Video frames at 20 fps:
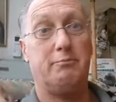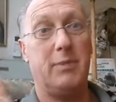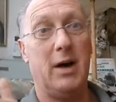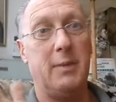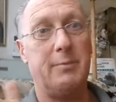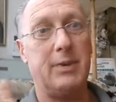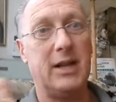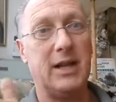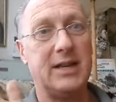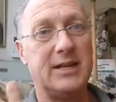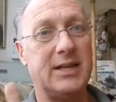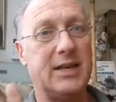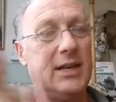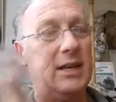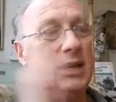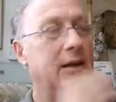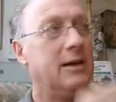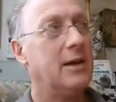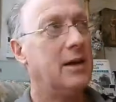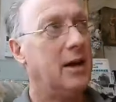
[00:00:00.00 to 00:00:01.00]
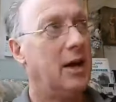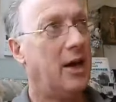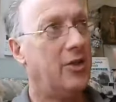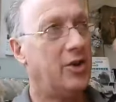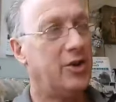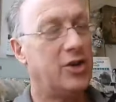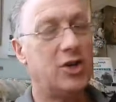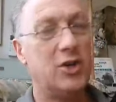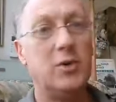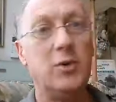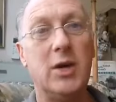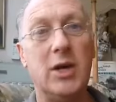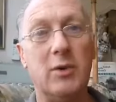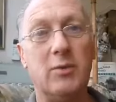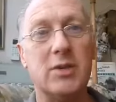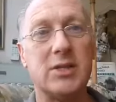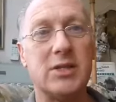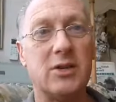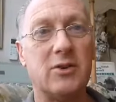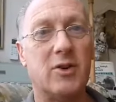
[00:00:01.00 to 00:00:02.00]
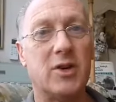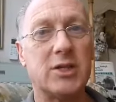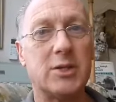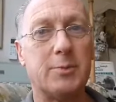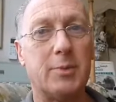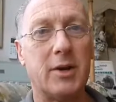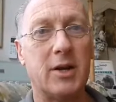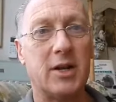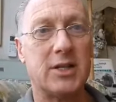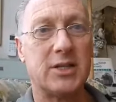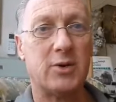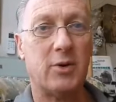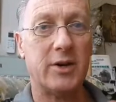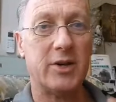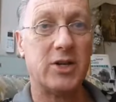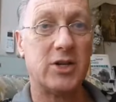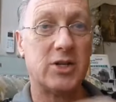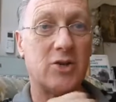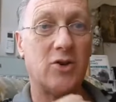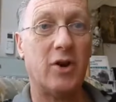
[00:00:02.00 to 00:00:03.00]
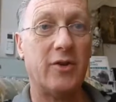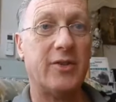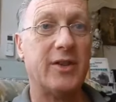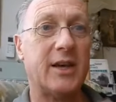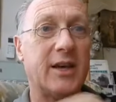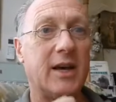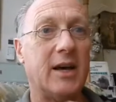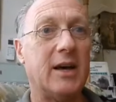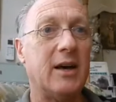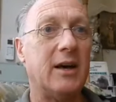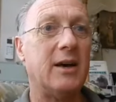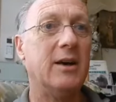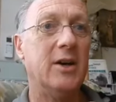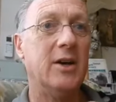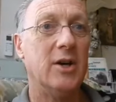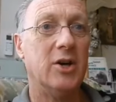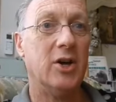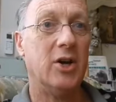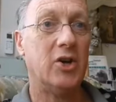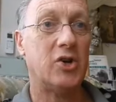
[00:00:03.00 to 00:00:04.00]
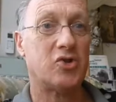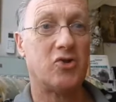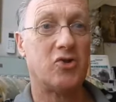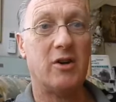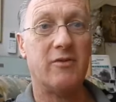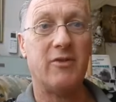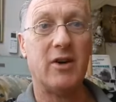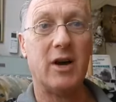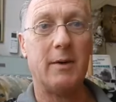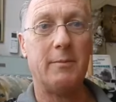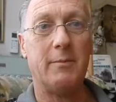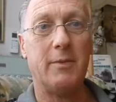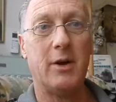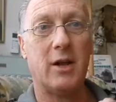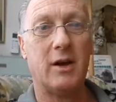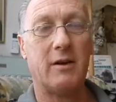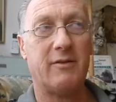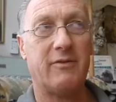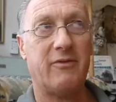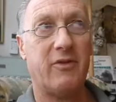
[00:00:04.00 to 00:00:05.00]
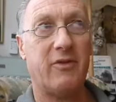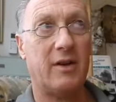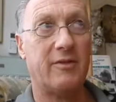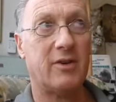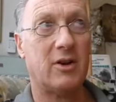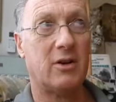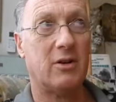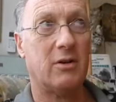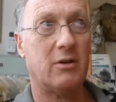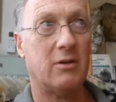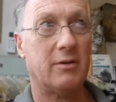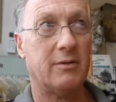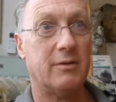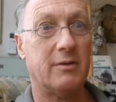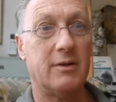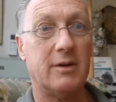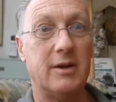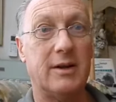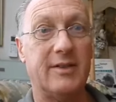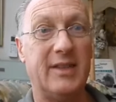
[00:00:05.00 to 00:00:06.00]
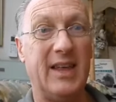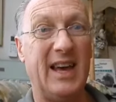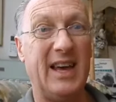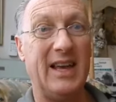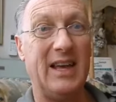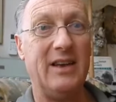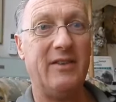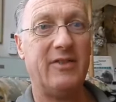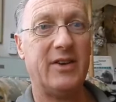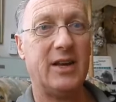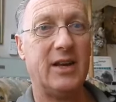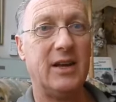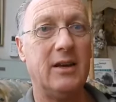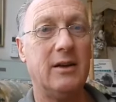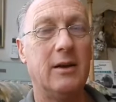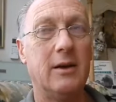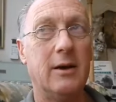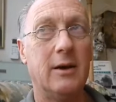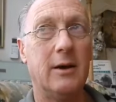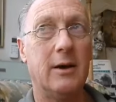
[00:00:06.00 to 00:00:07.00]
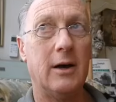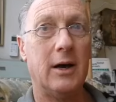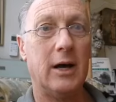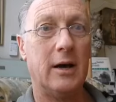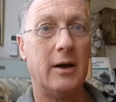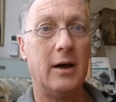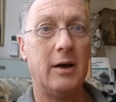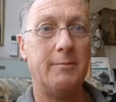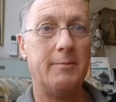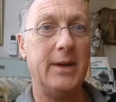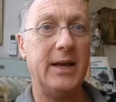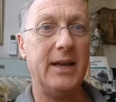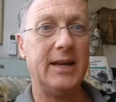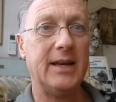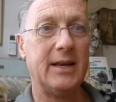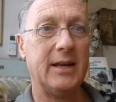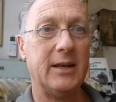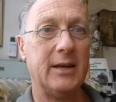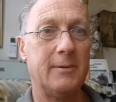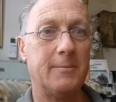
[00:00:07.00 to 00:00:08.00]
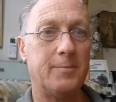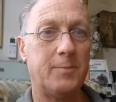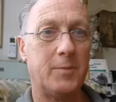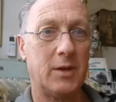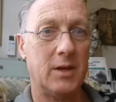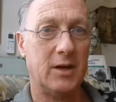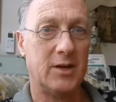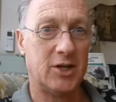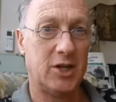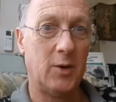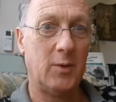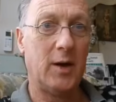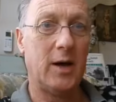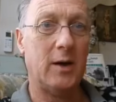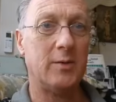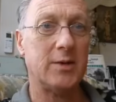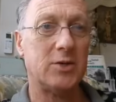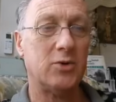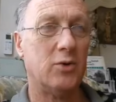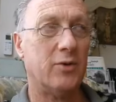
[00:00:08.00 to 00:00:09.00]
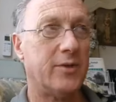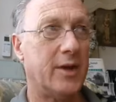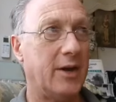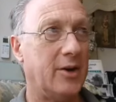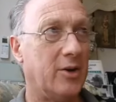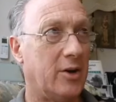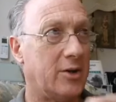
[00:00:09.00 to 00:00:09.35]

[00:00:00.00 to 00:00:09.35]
ability and I knew he was in hospital. So I just got in the car and drove up like 5 o'clock that evening, immediately, 2 hours north. And